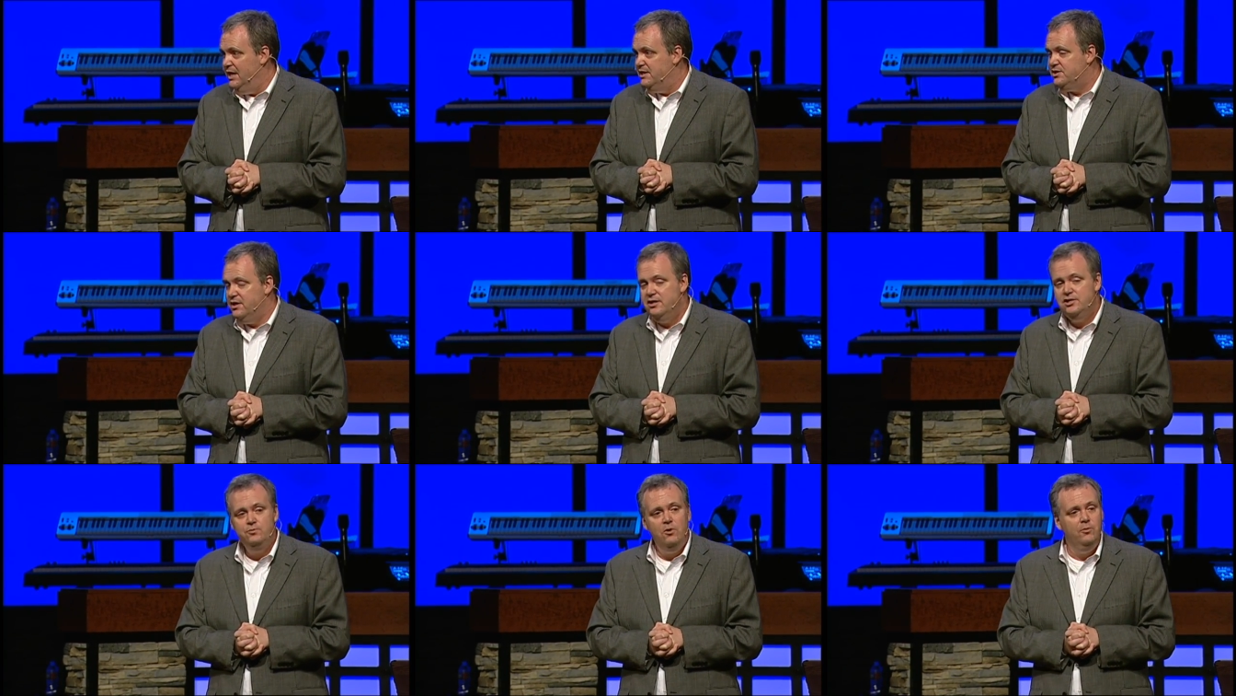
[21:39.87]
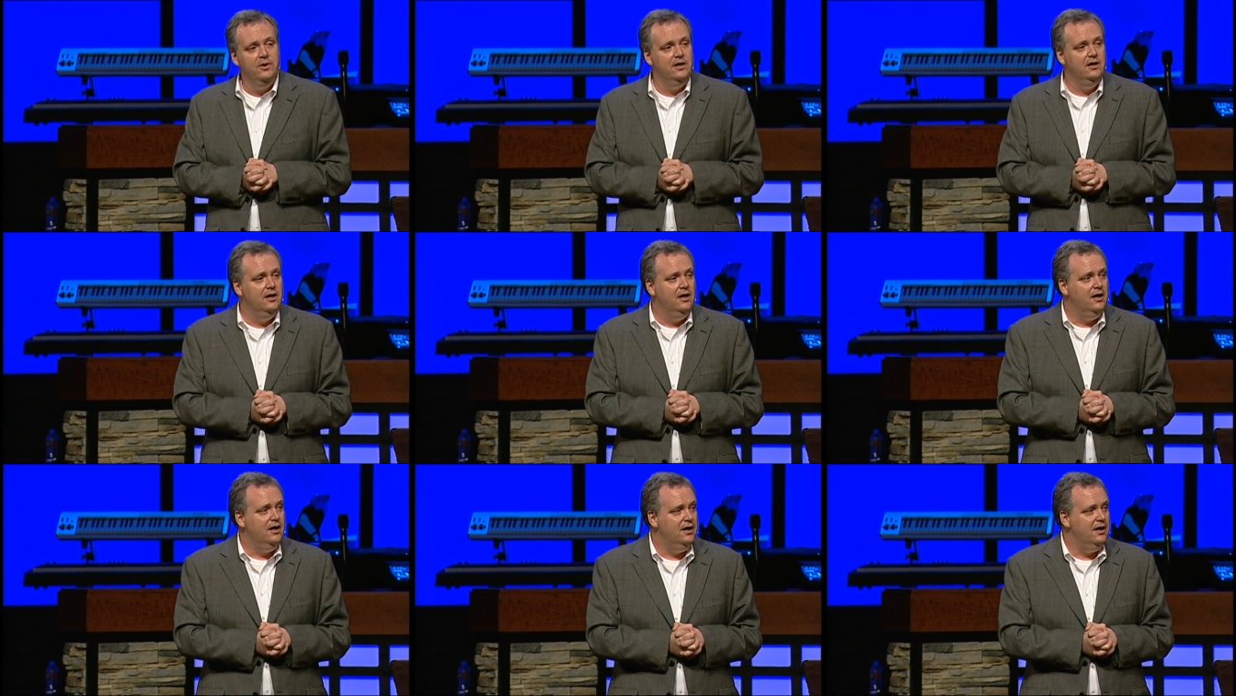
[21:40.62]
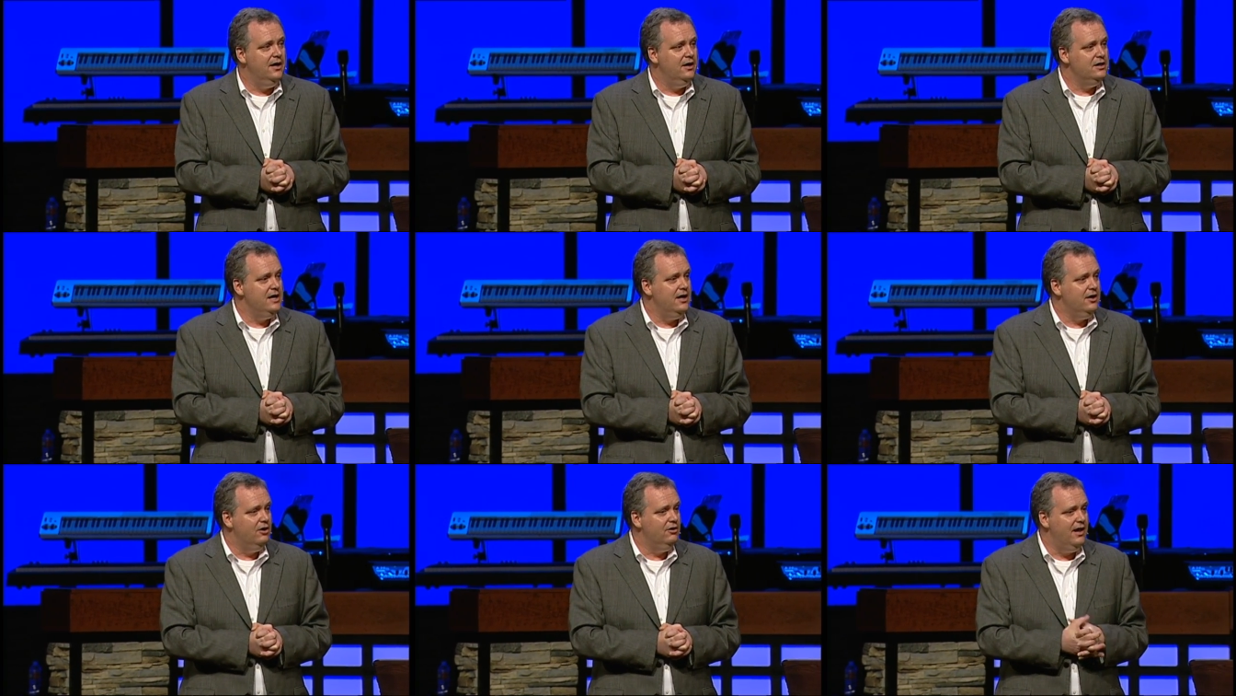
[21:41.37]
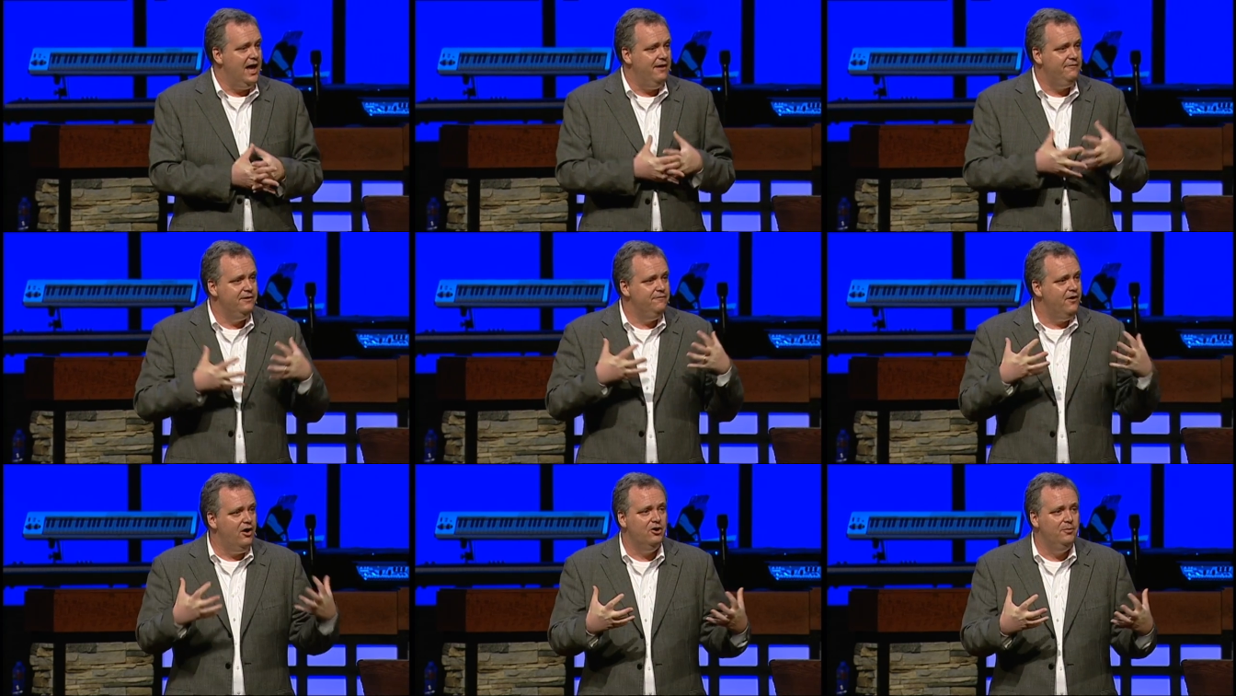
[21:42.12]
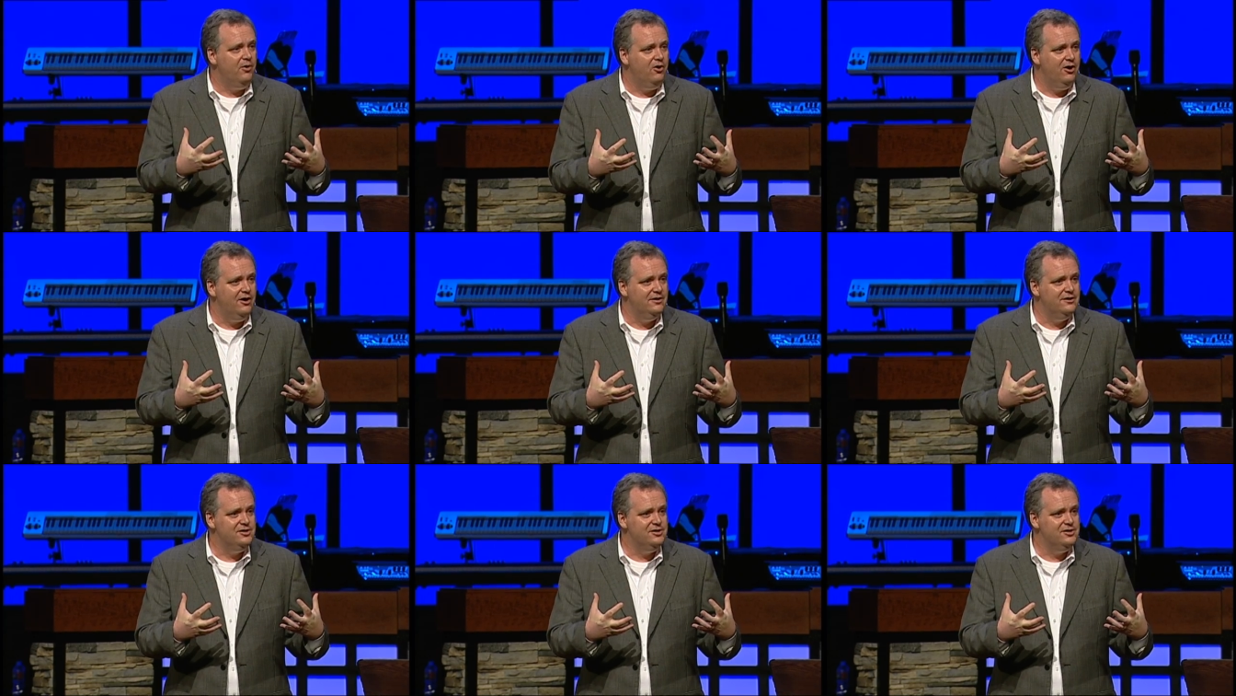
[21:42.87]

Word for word: See, this woman, uh, her life had fallen apart.